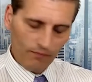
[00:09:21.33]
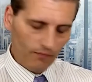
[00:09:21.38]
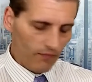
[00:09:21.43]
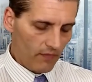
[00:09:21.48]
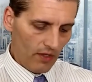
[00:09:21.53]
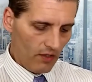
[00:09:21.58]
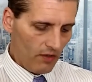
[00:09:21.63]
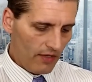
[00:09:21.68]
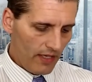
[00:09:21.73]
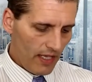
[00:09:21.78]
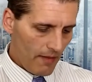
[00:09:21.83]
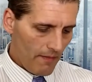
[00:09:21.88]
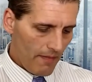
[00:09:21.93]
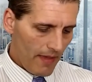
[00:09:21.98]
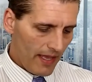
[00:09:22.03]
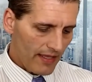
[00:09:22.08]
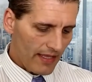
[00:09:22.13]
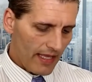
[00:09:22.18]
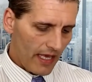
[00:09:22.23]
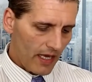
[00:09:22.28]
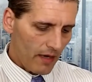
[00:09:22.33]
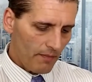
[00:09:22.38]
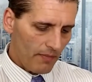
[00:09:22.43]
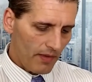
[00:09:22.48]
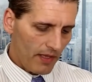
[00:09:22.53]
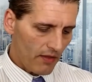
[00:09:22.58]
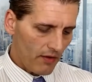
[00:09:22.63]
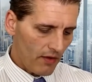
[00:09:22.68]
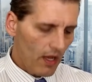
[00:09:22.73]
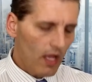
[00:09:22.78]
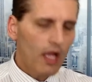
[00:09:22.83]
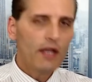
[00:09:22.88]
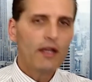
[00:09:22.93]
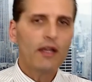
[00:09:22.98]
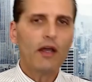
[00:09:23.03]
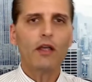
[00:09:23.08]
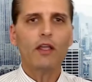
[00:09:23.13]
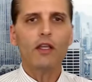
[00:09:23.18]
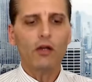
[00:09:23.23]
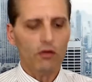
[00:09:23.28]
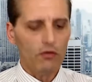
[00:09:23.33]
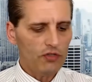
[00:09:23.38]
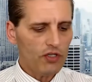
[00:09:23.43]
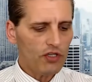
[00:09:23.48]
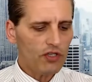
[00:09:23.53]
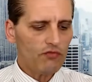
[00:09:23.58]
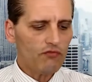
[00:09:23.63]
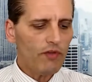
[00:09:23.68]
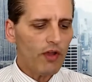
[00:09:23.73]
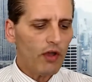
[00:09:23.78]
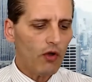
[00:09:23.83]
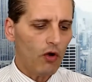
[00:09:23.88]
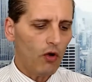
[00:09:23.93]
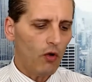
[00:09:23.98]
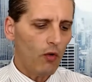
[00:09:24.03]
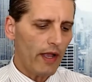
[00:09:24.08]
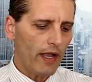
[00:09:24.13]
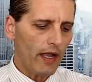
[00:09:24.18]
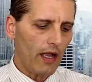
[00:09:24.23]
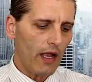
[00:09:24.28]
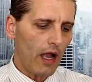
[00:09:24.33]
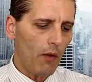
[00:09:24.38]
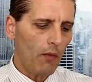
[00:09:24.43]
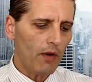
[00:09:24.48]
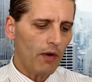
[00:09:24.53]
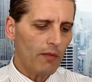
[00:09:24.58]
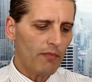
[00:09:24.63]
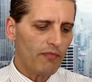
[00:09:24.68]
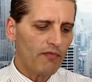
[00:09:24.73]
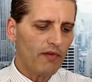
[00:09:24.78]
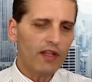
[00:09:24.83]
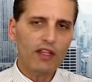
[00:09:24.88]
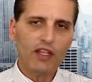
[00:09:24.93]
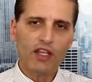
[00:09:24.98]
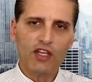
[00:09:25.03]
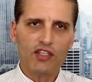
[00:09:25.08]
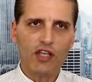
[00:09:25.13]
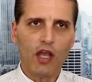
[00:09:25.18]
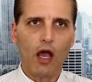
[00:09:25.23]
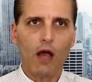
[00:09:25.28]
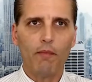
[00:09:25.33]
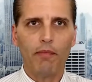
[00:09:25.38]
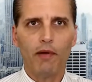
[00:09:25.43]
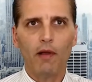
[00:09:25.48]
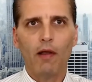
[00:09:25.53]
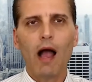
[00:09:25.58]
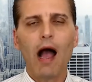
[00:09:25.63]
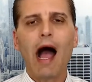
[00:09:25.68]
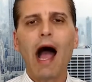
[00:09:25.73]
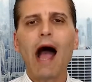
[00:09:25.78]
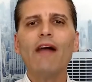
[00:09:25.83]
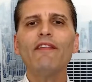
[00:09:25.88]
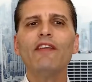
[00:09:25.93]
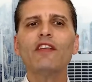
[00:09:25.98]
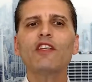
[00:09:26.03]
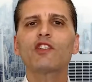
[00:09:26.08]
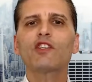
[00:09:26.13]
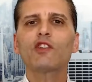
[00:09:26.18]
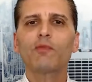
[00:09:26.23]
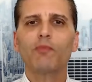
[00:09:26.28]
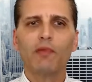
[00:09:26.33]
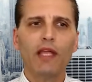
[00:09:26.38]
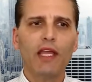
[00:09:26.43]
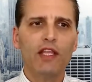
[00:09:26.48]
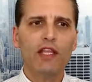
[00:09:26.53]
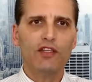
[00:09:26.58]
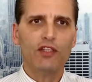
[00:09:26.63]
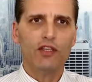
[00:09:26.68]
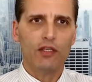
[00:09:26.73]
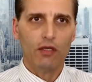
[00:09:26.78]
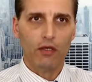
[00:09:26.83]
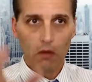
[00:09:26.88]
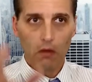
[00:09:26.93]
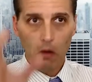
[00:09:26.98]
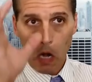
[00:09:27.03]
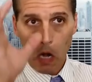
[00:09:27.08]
You can't make that up either. Now, just real quick, I want to bring this up. I've explained to you